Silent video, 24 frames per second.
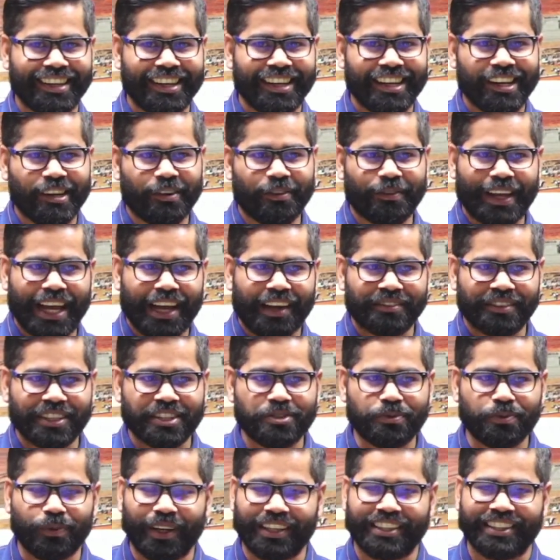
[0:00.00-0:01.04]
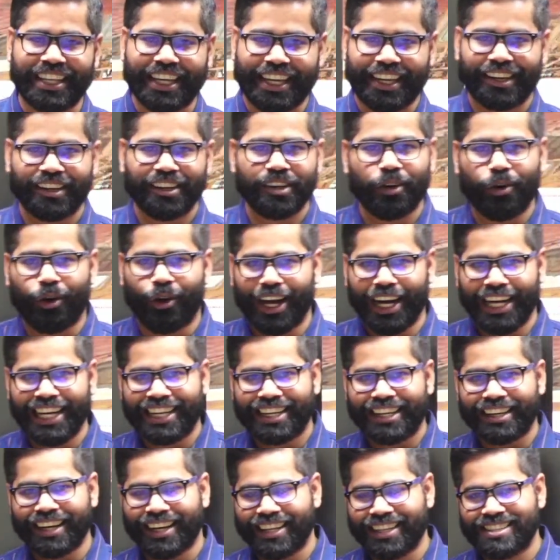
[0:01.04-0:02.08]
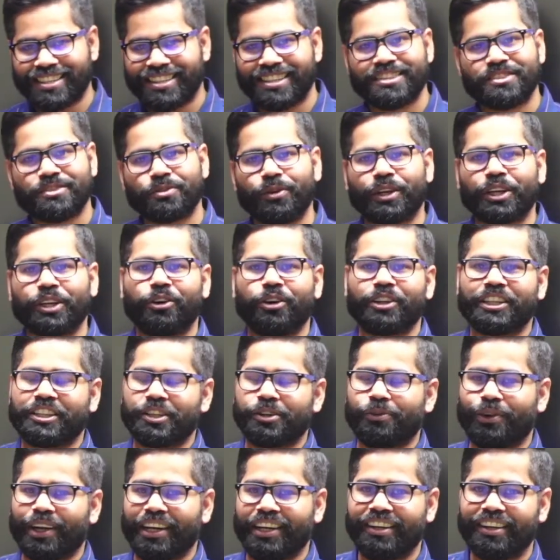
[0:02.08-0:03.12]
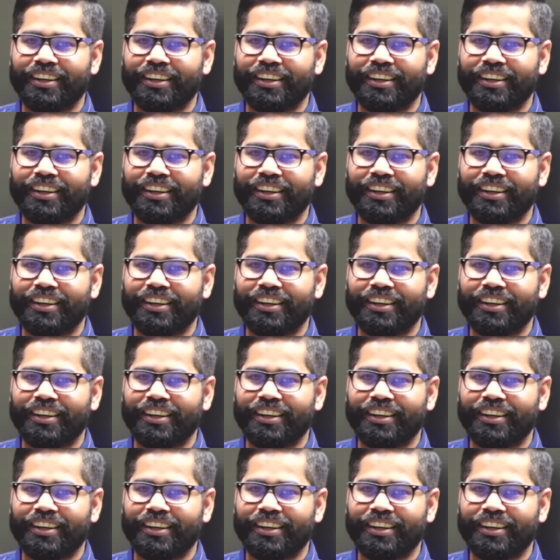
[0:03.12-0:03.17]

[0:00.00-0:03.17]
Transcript: We have this one thing, oil crisis going on in the world,